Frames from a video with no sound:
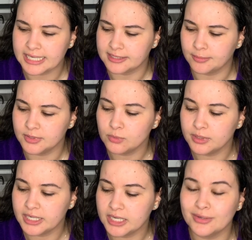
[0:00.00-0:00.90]
except this
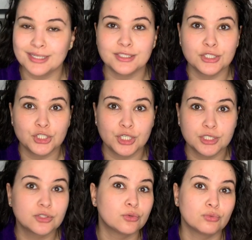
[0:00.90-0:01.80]
one here is
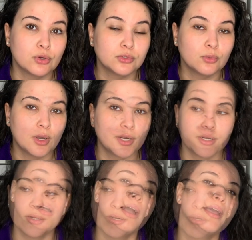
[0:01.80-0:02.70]
just rose water.